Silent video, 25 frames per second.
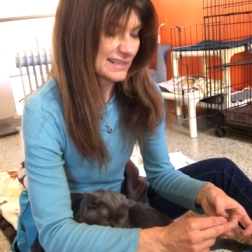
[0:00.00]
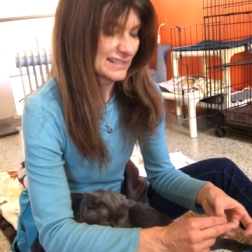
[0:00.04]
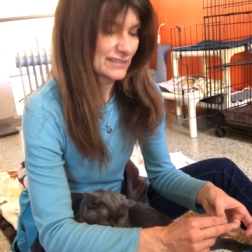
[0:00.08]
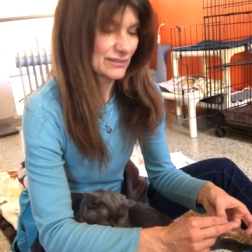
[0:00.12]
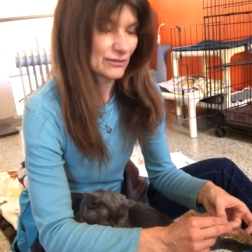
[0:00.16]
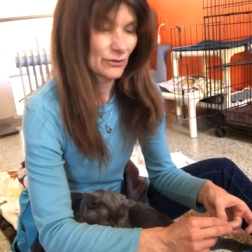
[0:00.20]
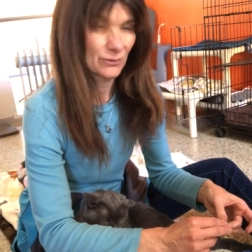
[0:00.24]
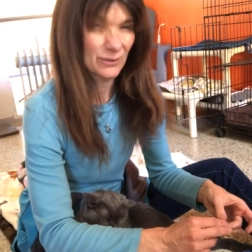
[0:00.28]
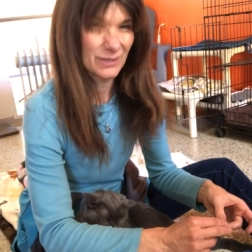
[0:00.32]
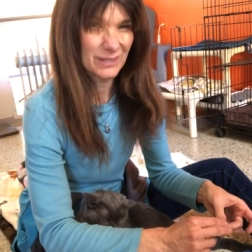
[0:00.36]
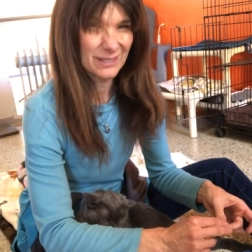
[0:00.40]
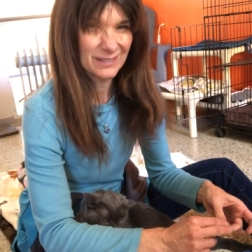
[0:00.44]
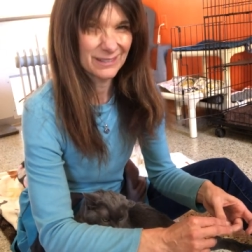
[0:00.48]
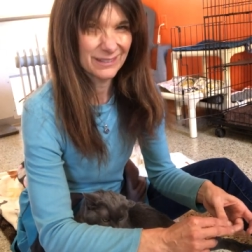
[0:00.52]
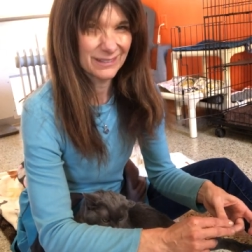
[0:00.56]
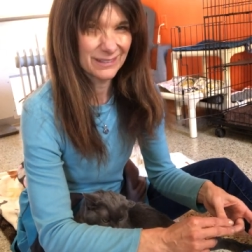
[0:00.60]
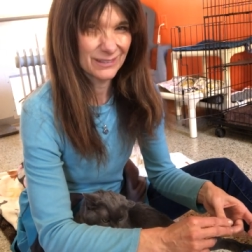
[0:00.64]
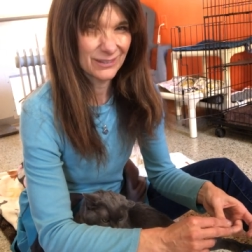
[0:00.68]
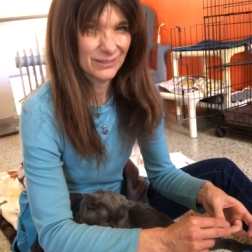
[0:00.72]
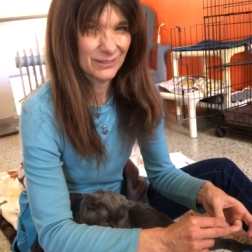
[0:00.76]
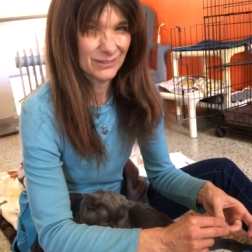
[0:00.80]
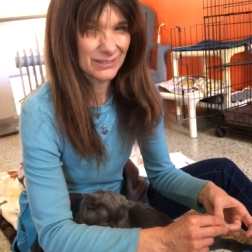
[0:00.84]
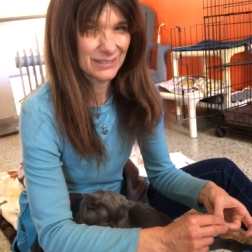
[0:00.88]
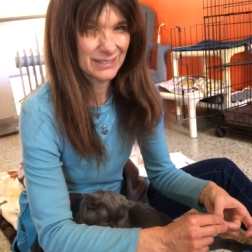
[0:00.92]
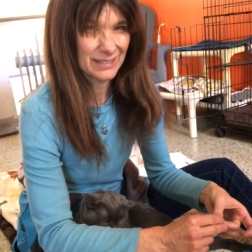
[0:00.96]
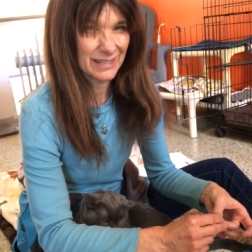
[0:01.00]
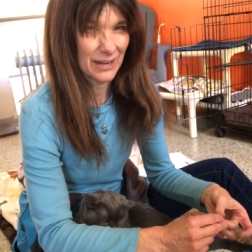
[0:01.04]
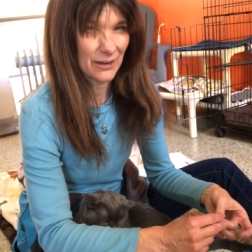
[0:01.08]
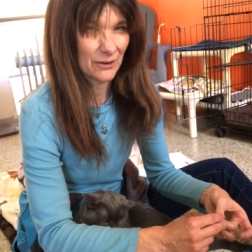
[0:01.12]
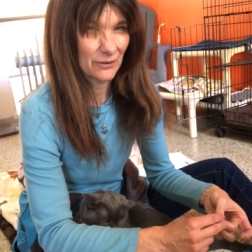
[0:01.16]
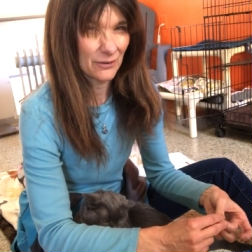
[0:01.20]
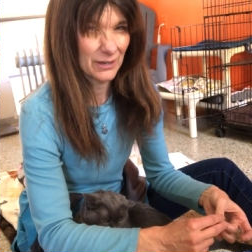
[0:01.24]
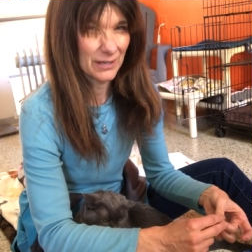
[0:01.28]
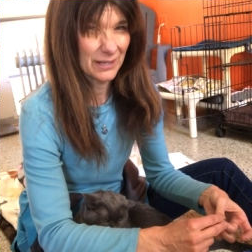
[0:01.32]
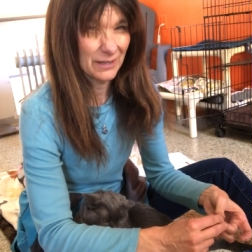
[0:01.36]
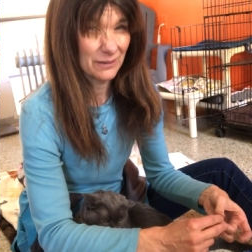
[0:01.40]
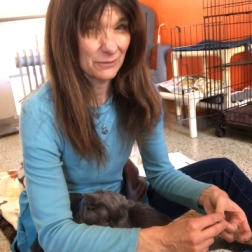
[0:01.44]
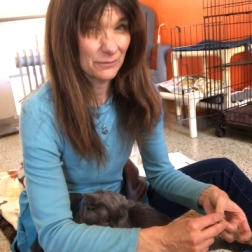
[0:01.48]
It's always a little
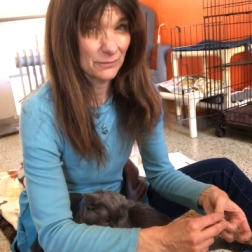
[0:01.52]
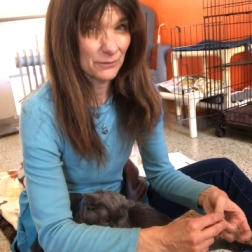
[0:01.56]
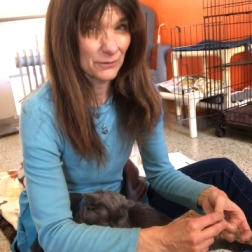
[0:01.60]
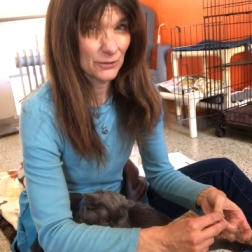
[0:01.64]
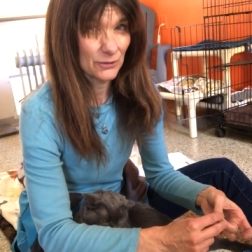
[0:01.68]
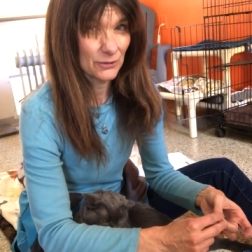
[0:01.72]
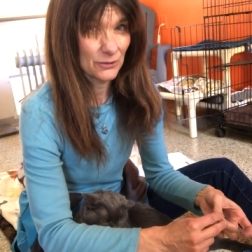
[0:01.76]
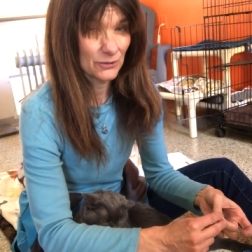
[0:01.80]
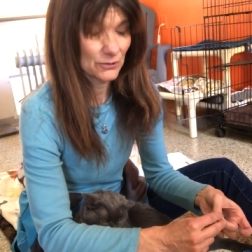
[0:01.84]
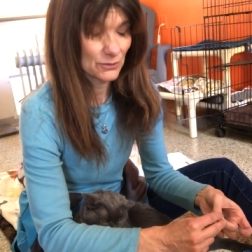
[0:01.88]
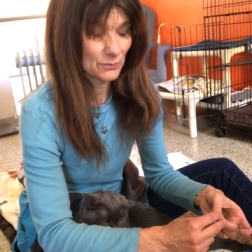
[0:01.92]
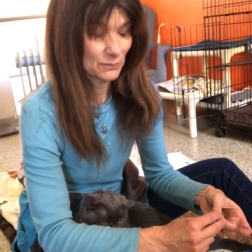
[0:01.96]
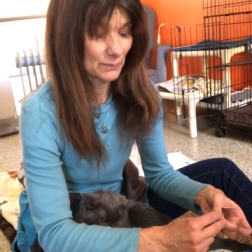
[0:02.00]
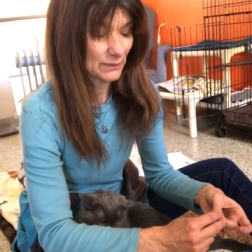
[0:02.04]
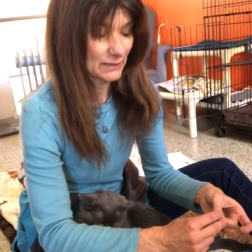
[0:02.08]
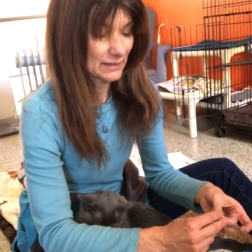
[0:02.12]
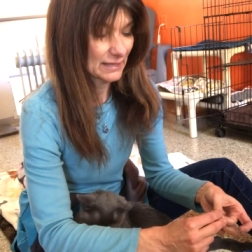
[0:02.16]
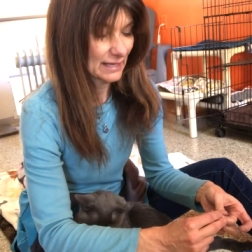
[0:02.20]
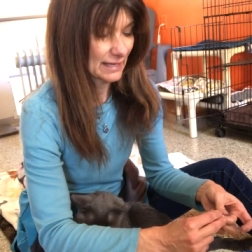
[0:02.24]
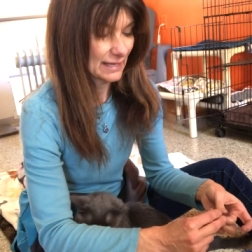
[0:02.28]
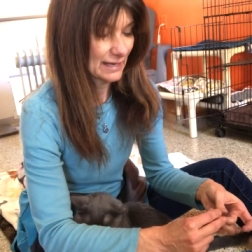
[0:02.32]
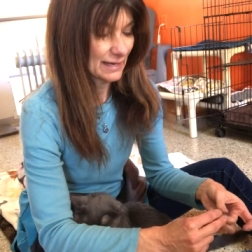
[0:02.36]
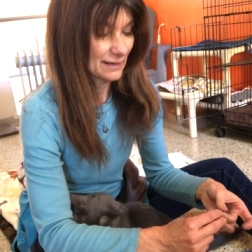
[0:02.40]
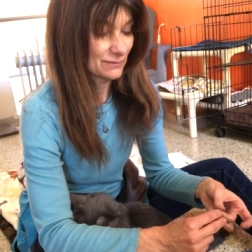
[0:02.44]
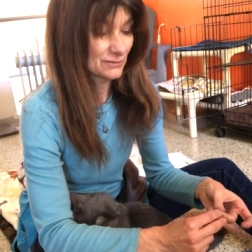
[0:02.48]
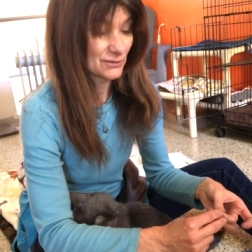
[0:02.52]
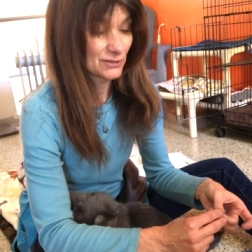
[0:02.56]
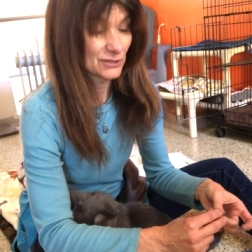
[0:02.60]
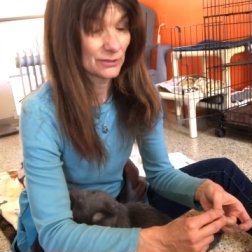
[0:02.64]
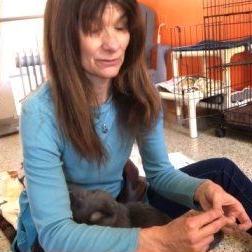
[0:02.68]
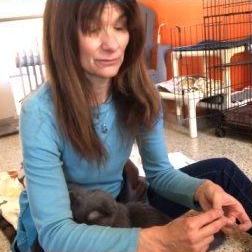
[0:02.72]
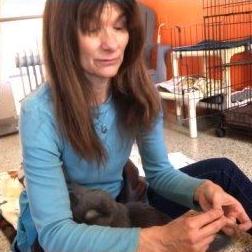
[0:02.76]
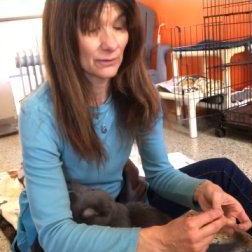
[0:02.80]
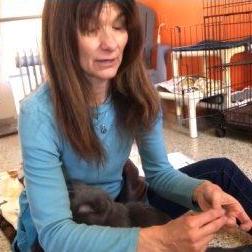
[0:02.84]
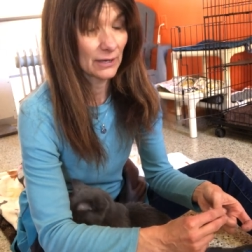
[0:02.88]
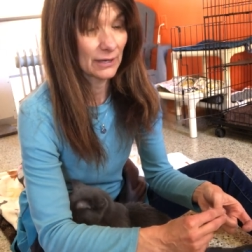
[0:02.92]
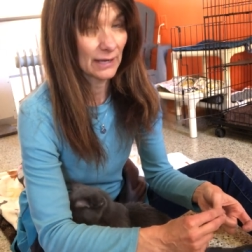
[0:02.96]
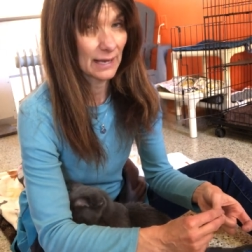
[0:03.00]
scary at first, but then after
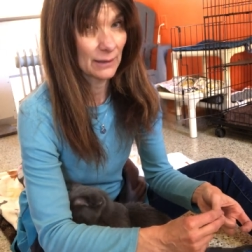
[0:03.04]
you've hung